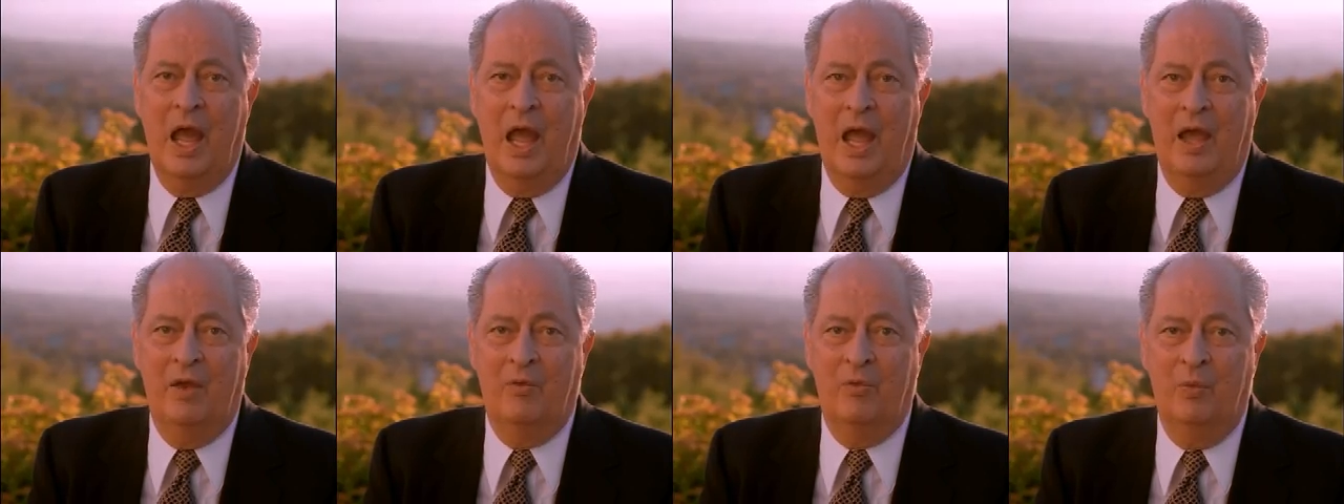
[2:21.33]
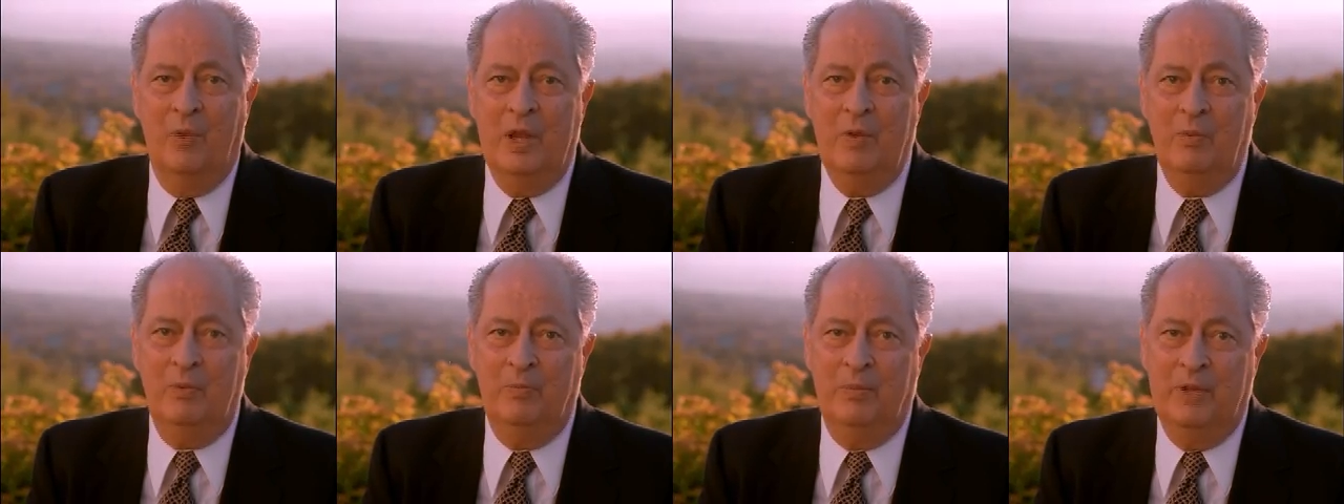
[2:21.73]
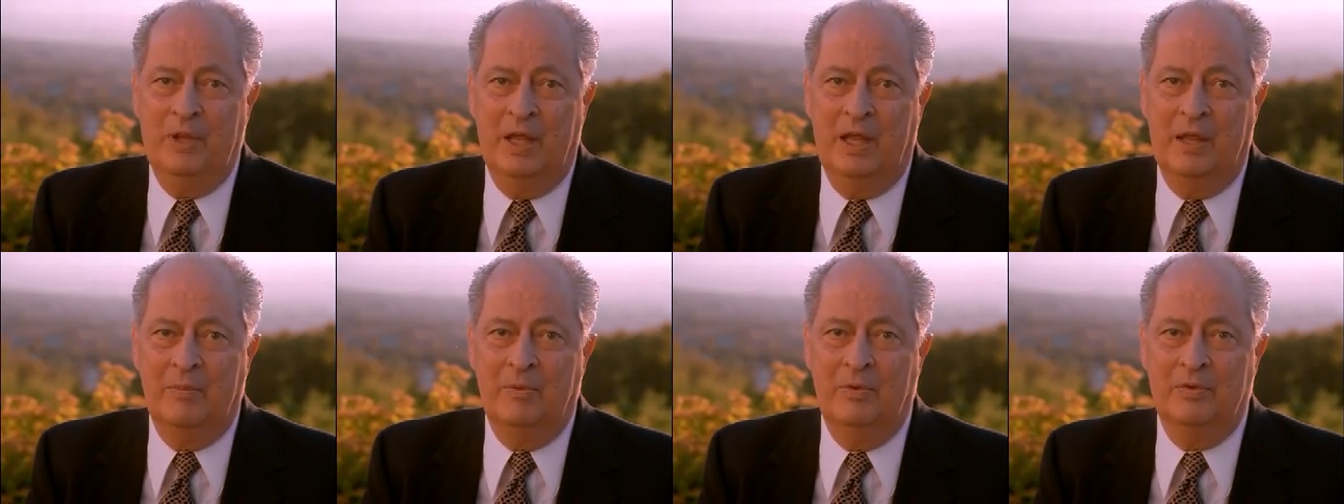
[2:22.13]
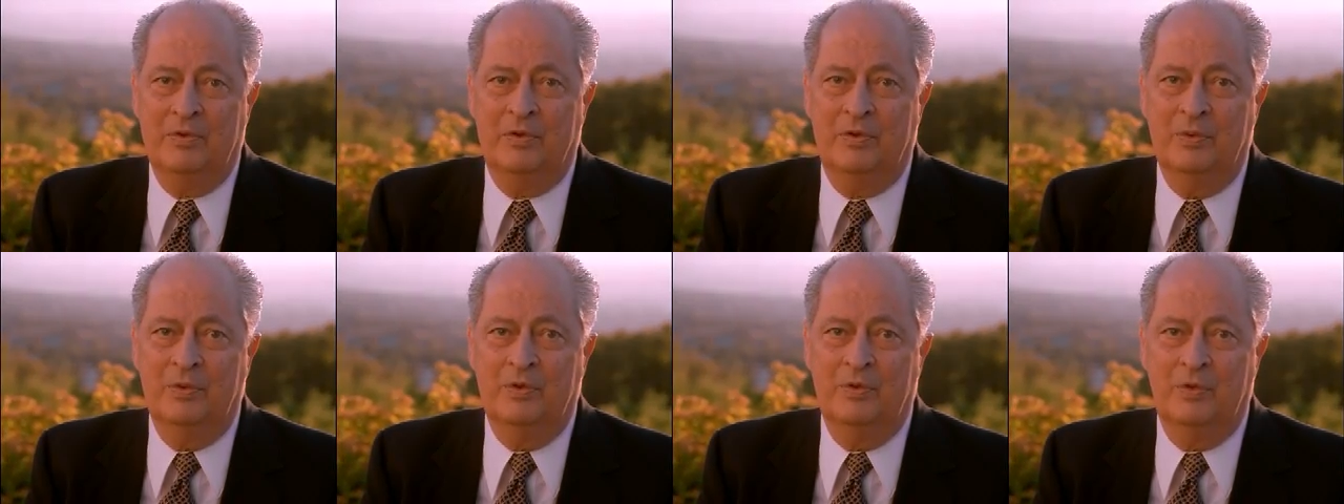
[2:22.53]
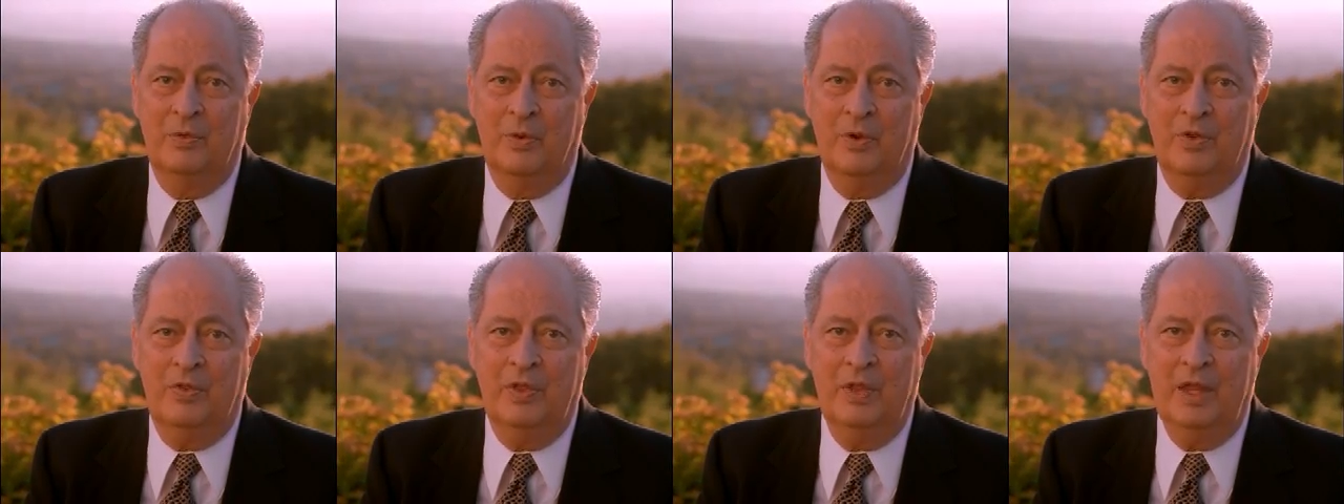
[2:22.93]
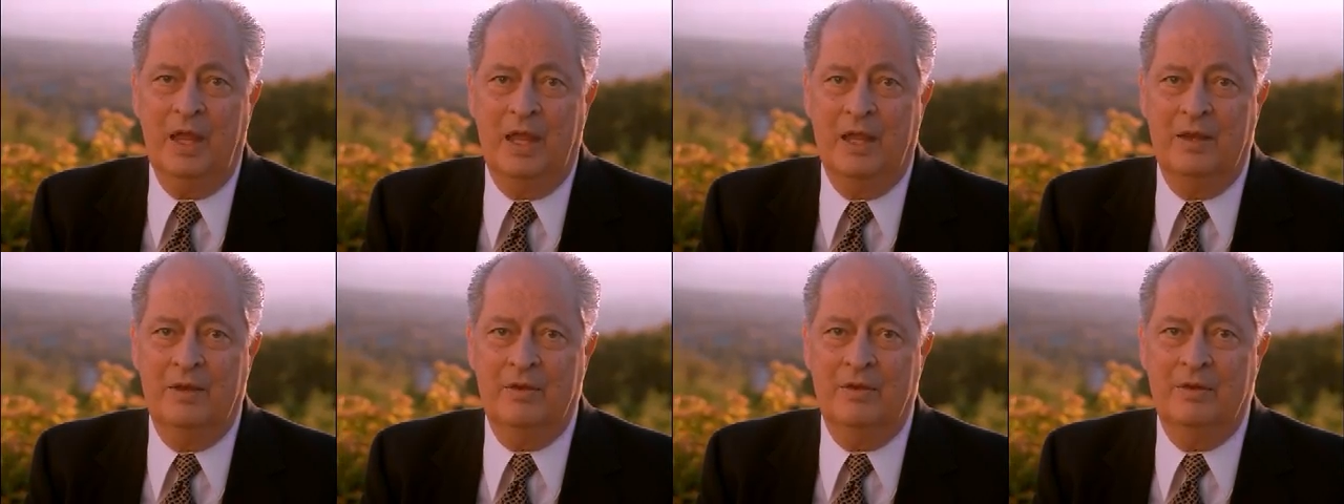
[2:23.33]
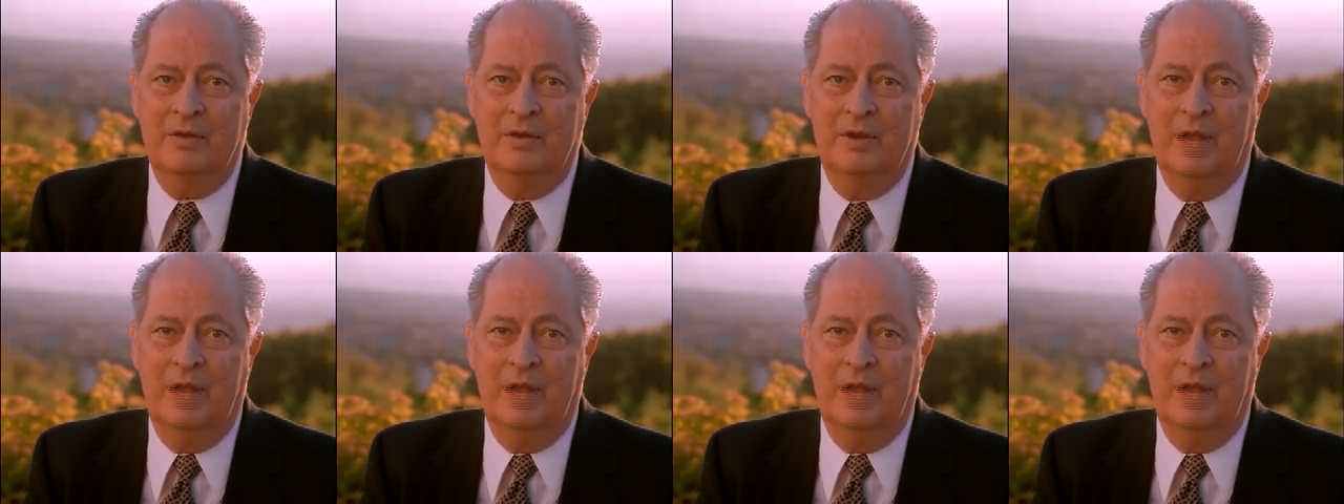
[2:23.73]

and we will be able to endure to the end